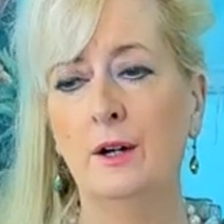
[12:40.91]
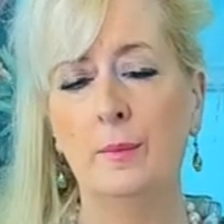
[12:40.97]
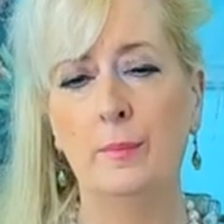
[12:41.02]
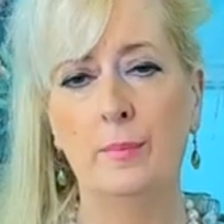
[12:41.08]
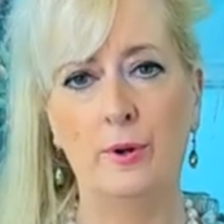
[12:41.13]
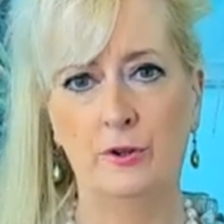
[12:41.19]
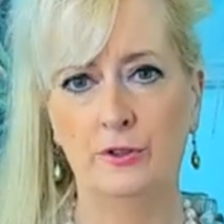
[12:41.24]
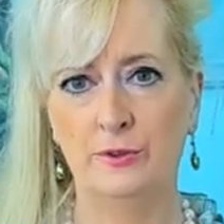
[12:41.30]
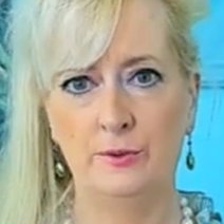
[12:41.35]

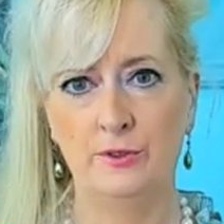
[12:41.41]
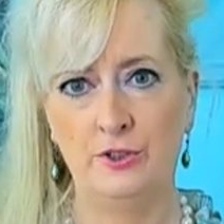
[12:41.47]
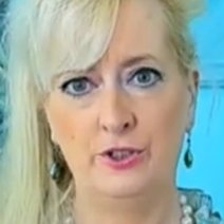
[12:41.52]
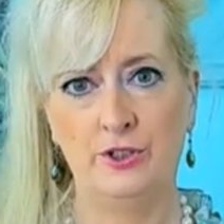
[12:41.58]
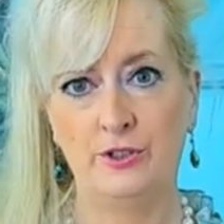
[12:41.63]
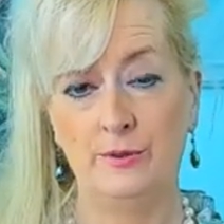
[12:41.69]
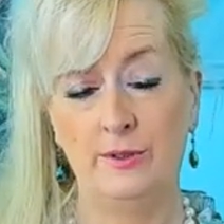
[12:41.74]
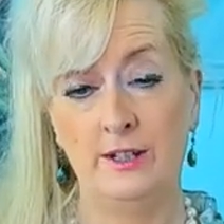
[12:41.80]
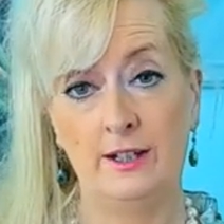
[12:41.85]
polls was
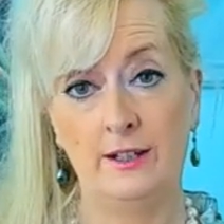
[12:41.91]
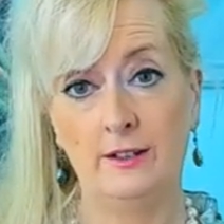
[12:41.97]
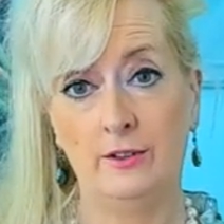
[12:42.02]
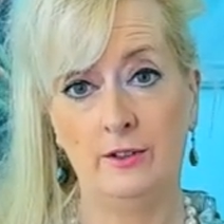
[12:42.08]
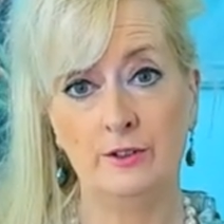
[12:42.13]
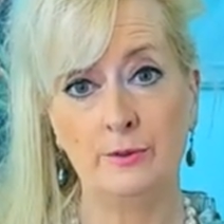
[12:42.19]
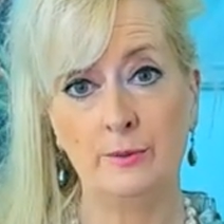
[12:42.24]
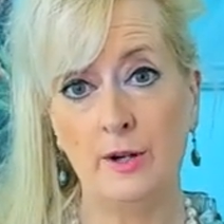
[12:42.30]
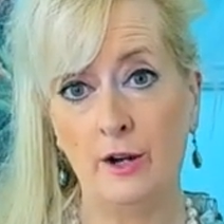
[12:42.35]
just
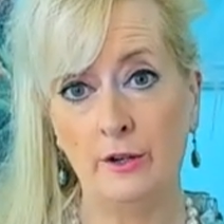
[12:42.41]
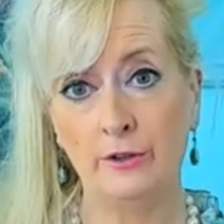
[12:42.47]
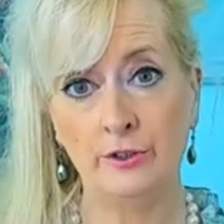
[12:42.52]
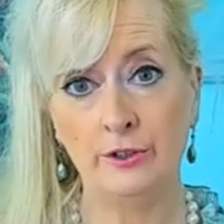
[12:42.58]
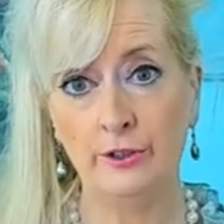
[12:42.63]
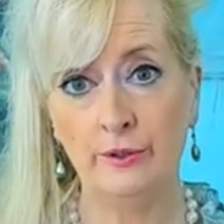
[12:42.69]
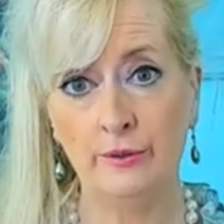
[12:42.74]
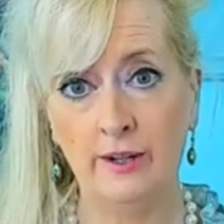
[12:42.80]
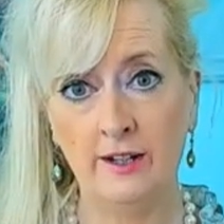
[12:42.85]
ridiculous. We all
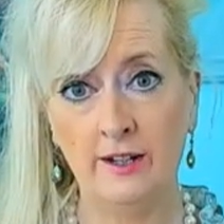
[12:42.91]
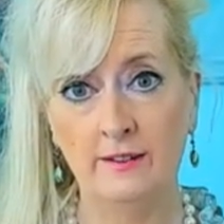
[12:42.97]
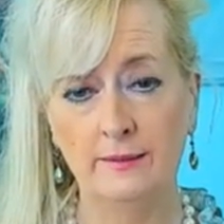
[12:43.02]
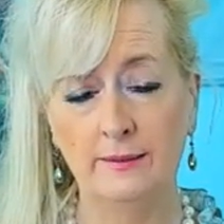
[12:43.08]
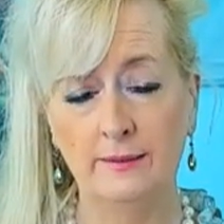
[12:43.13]
knew it.